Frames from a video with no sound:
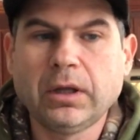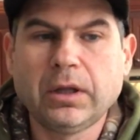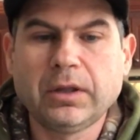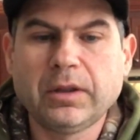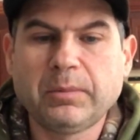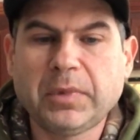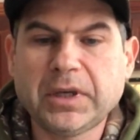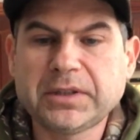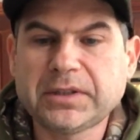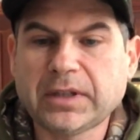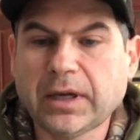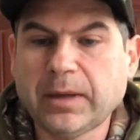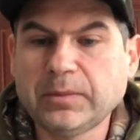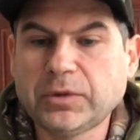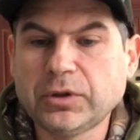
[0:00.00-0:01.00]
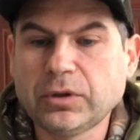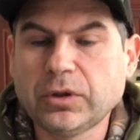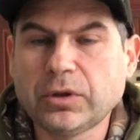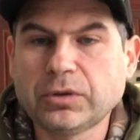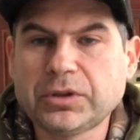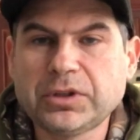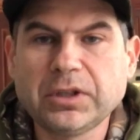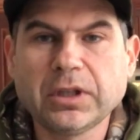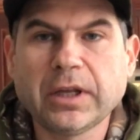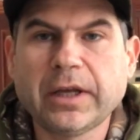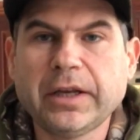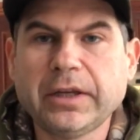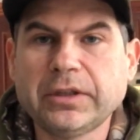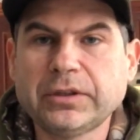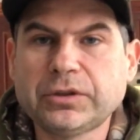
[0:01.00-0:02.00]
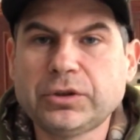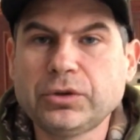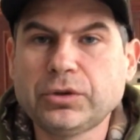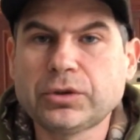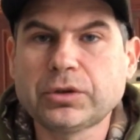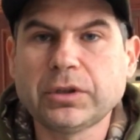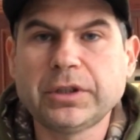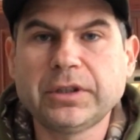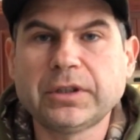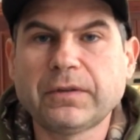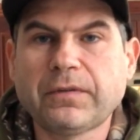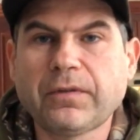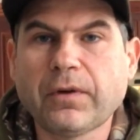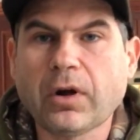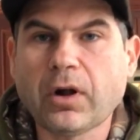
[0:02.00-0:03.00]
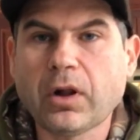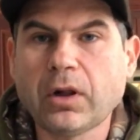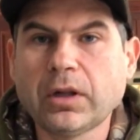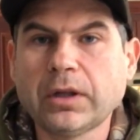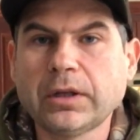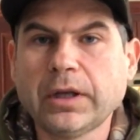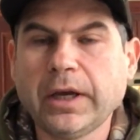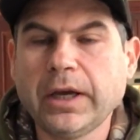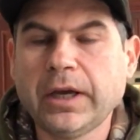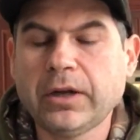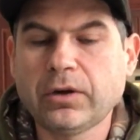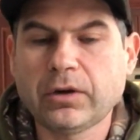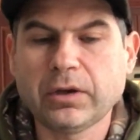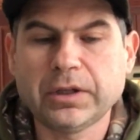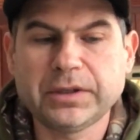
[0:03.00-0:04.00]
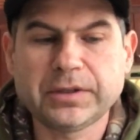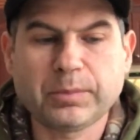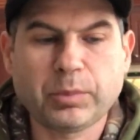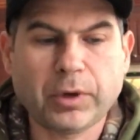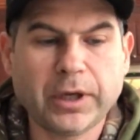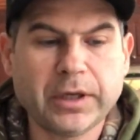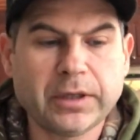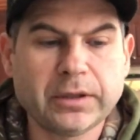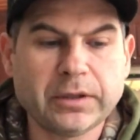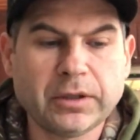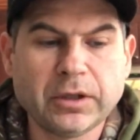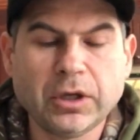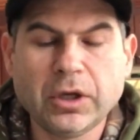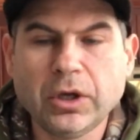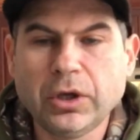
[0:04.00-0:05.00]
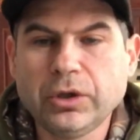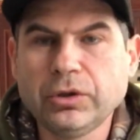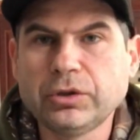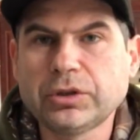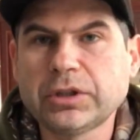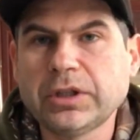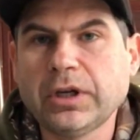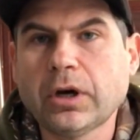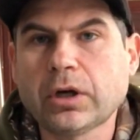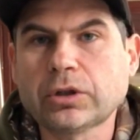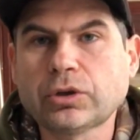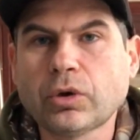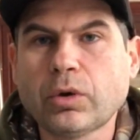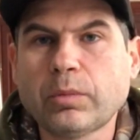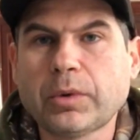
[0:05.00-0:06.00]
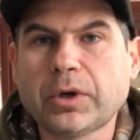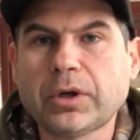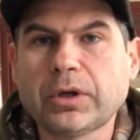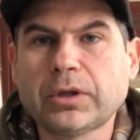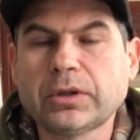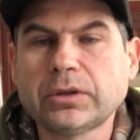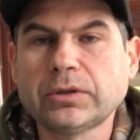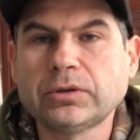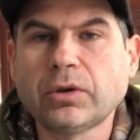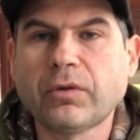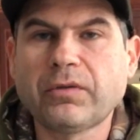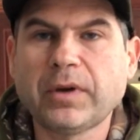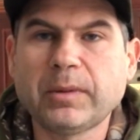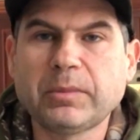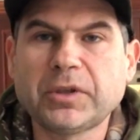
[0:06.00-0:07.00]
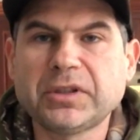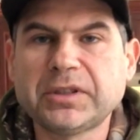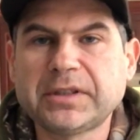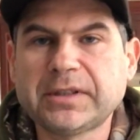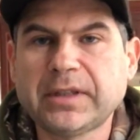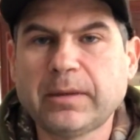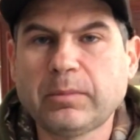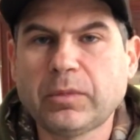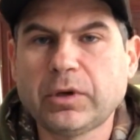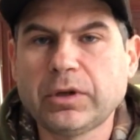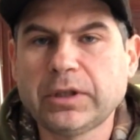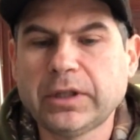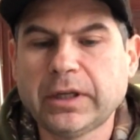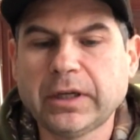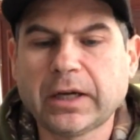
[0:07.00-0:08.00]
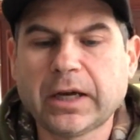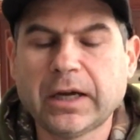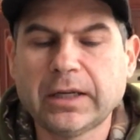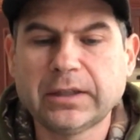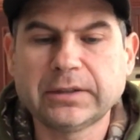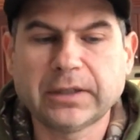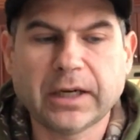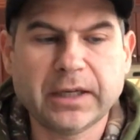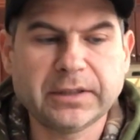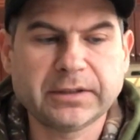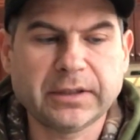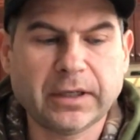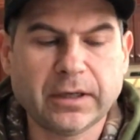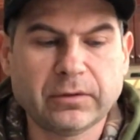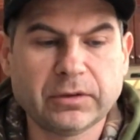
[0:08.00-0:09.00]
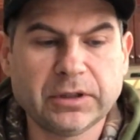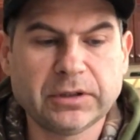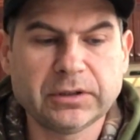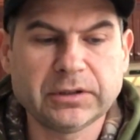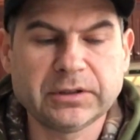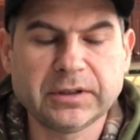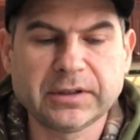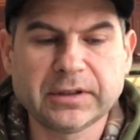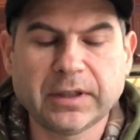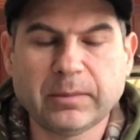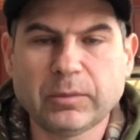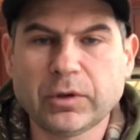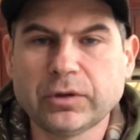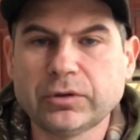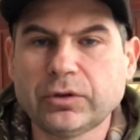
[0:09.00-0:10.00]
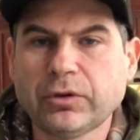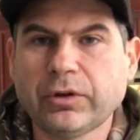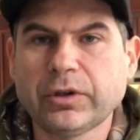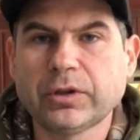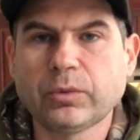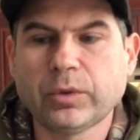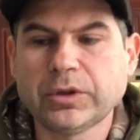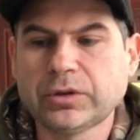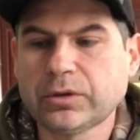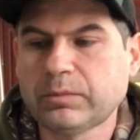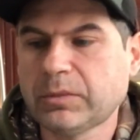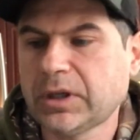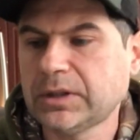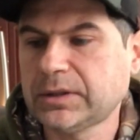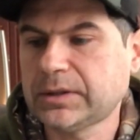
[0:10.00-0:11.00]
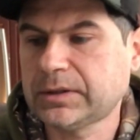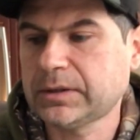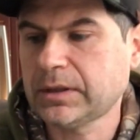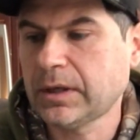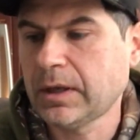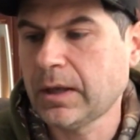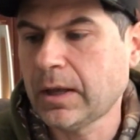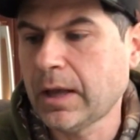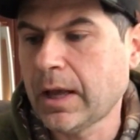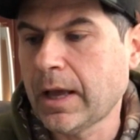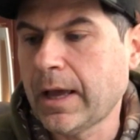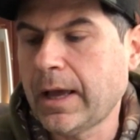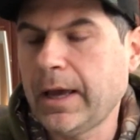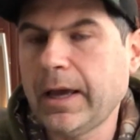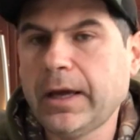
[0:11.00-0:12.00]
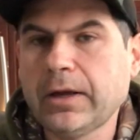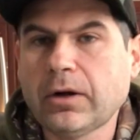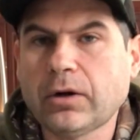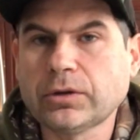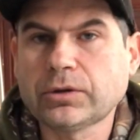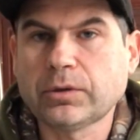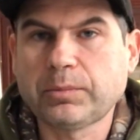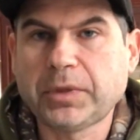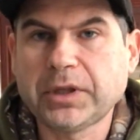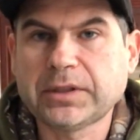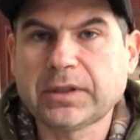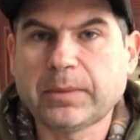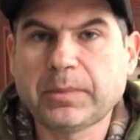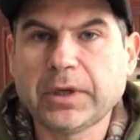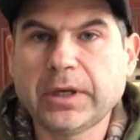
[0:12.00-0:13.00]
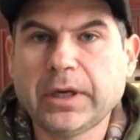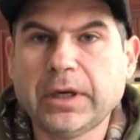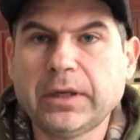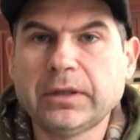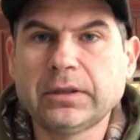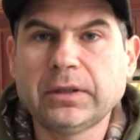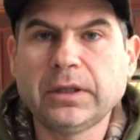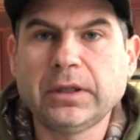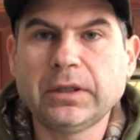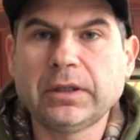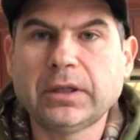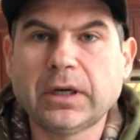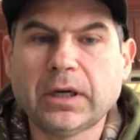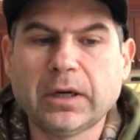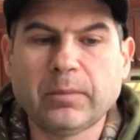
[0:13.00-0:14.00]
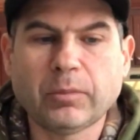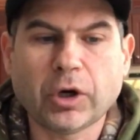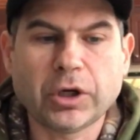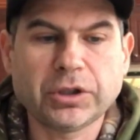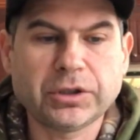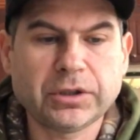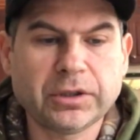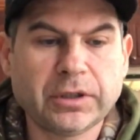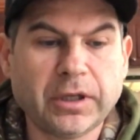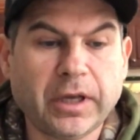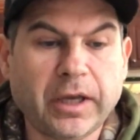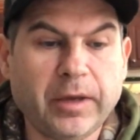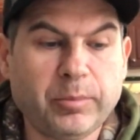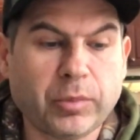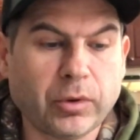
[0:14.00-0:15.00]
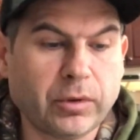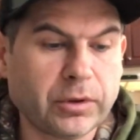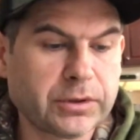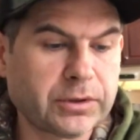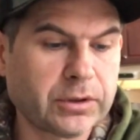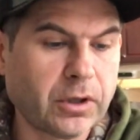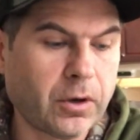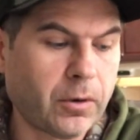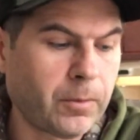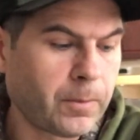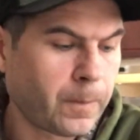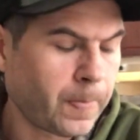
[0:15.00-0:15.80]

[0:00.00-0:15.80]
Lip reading: The best time to go steelheading it's usually in the fall and early spring, usually October, November, December, and then kind of dies down in December during the winter months, and also picks up again in March and April. So